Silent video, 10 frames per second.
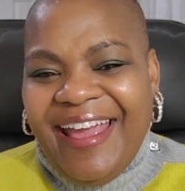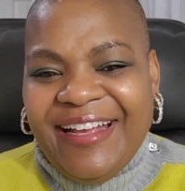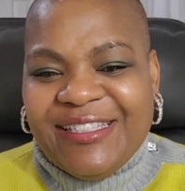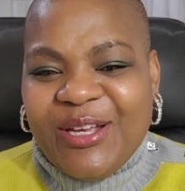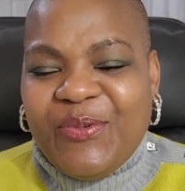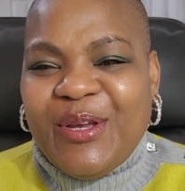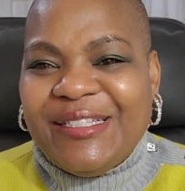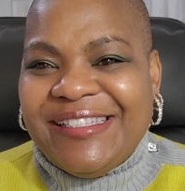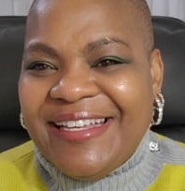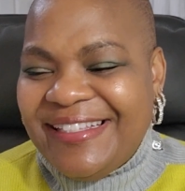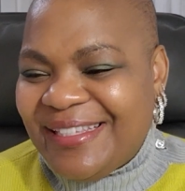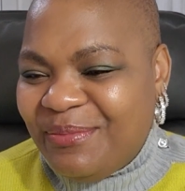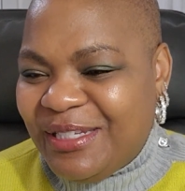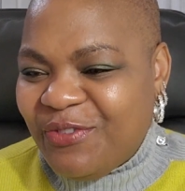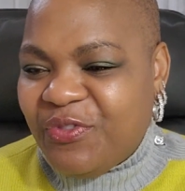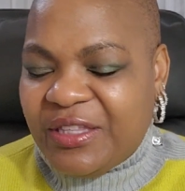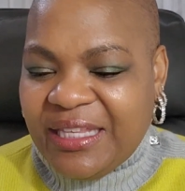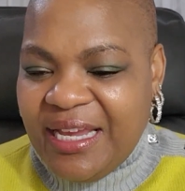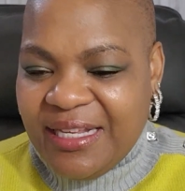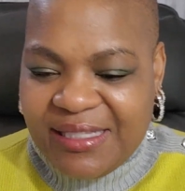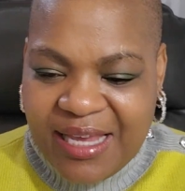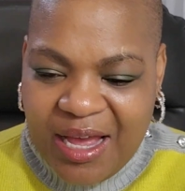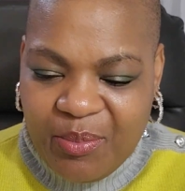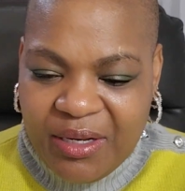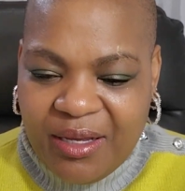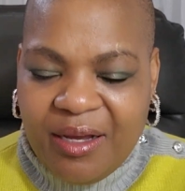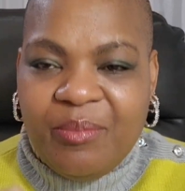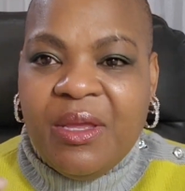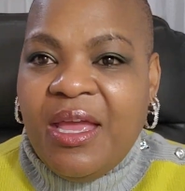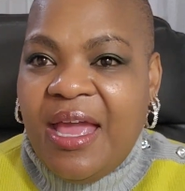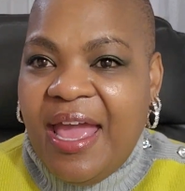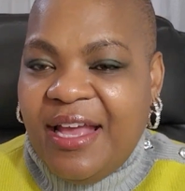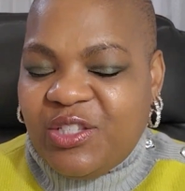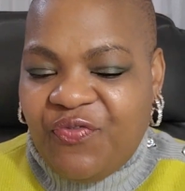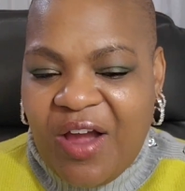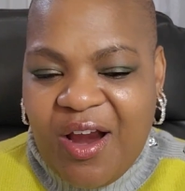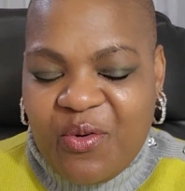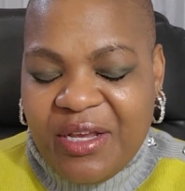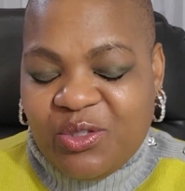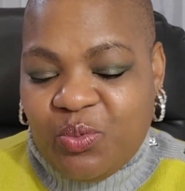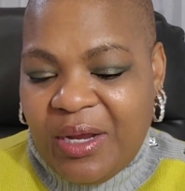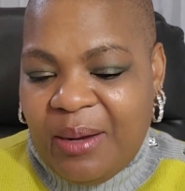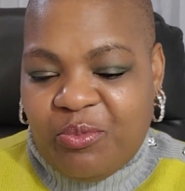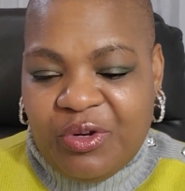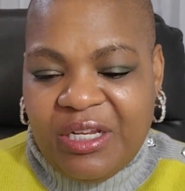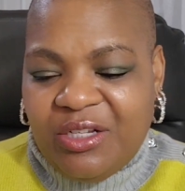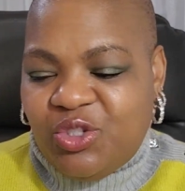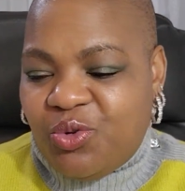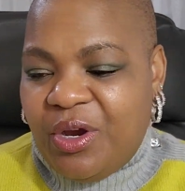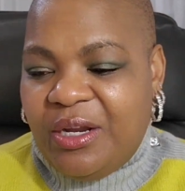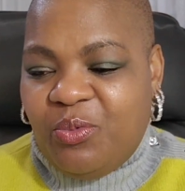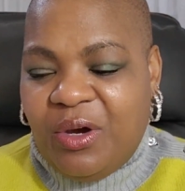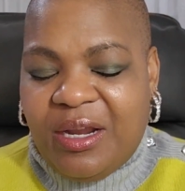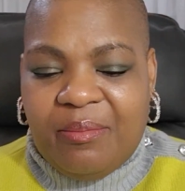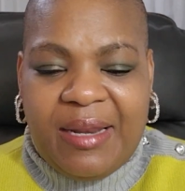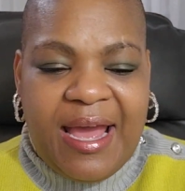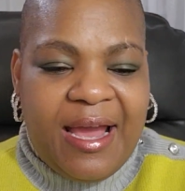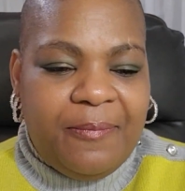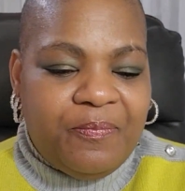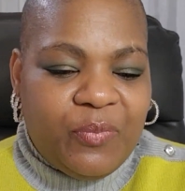And so we'll see some different things coming up as far as what I'm really enjoying and what I'm not.